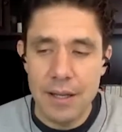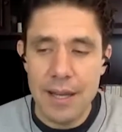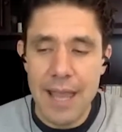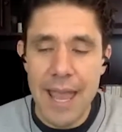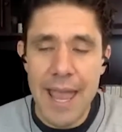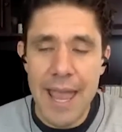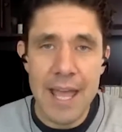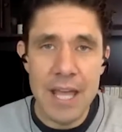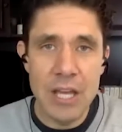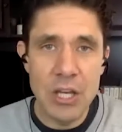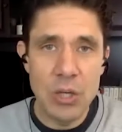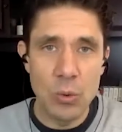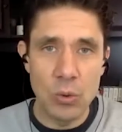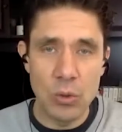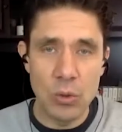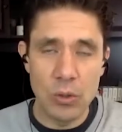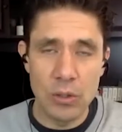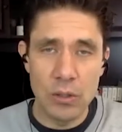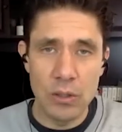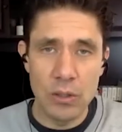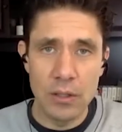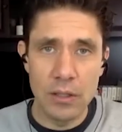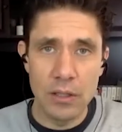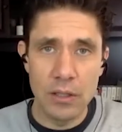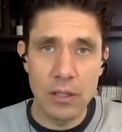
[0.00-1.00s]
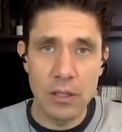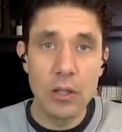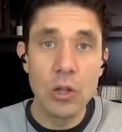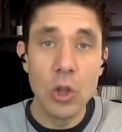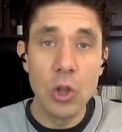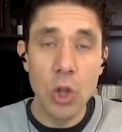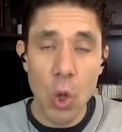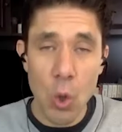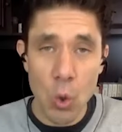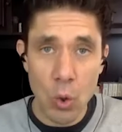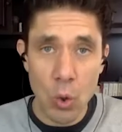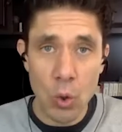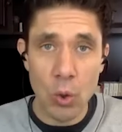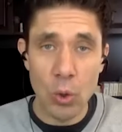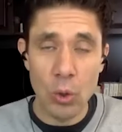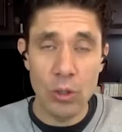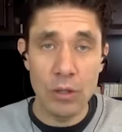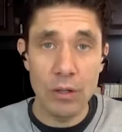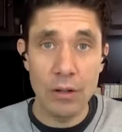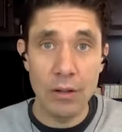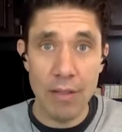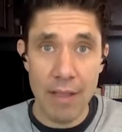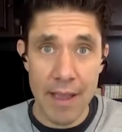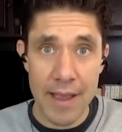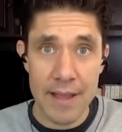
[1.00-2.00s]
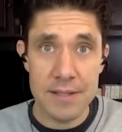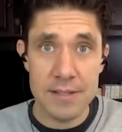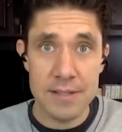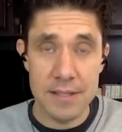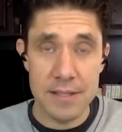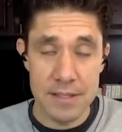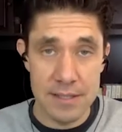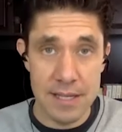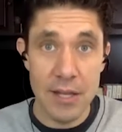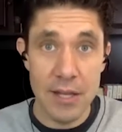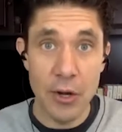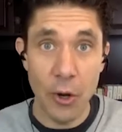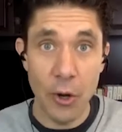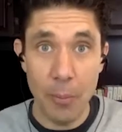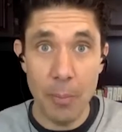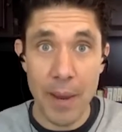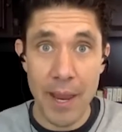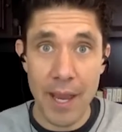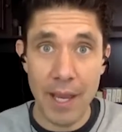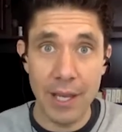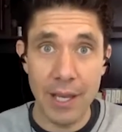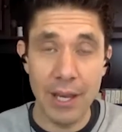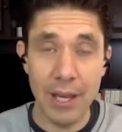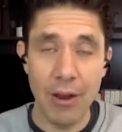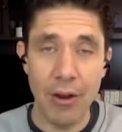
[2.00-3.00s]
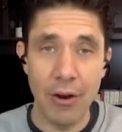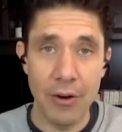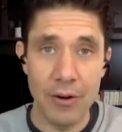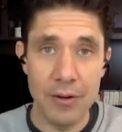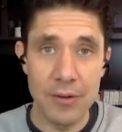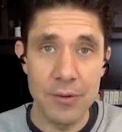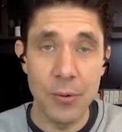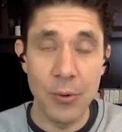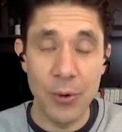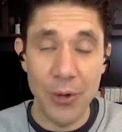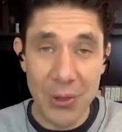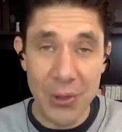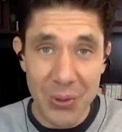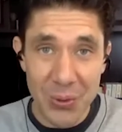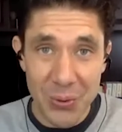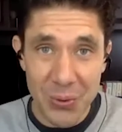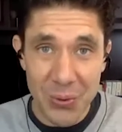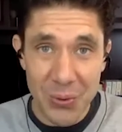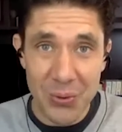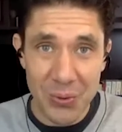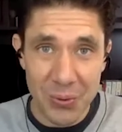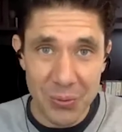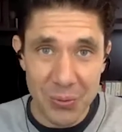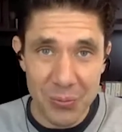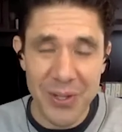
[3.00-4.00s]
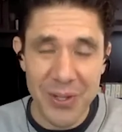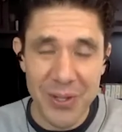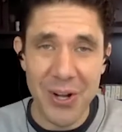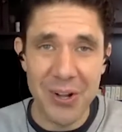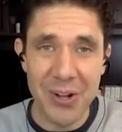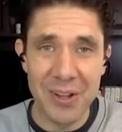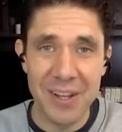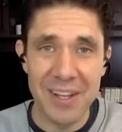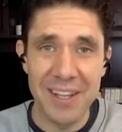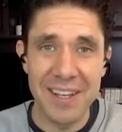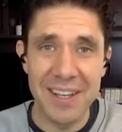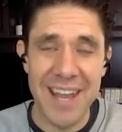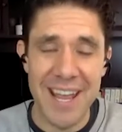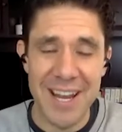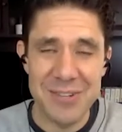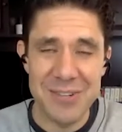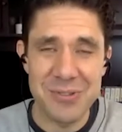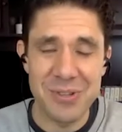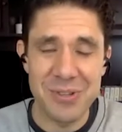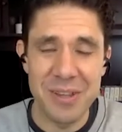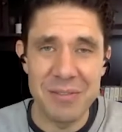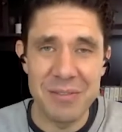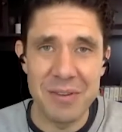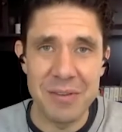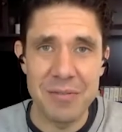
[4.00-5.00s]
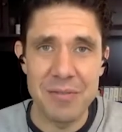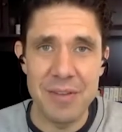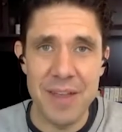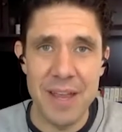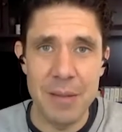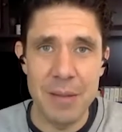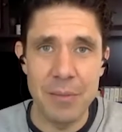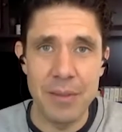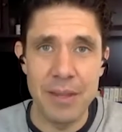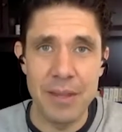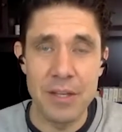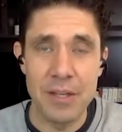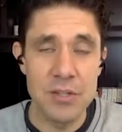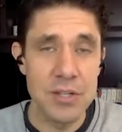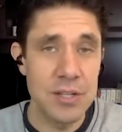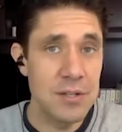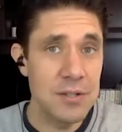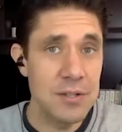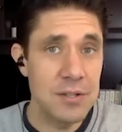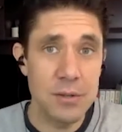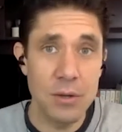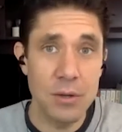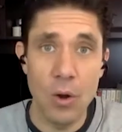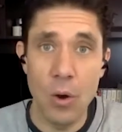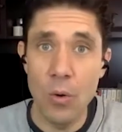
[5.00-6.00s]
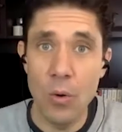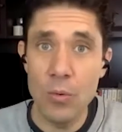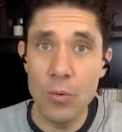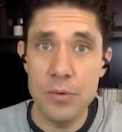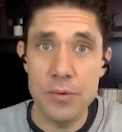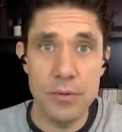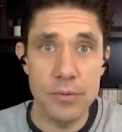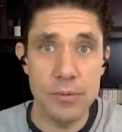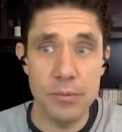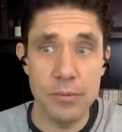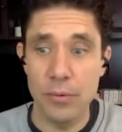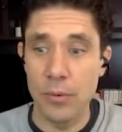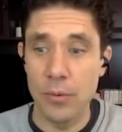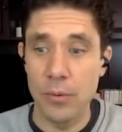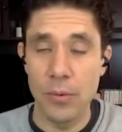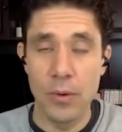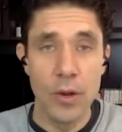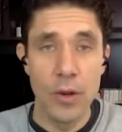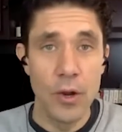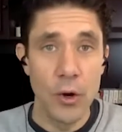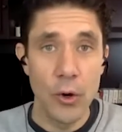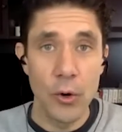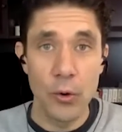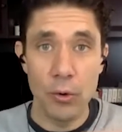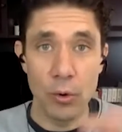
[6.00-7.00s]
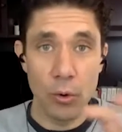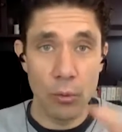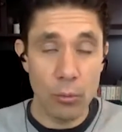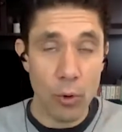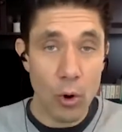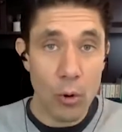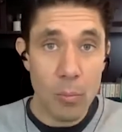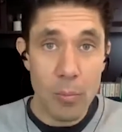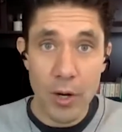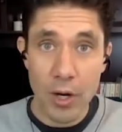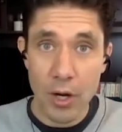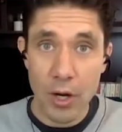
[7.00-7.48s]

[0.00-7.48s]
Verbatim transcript: annual local classes in our backyard to our local, we call it Natural Living Family. And she just goes through her aroma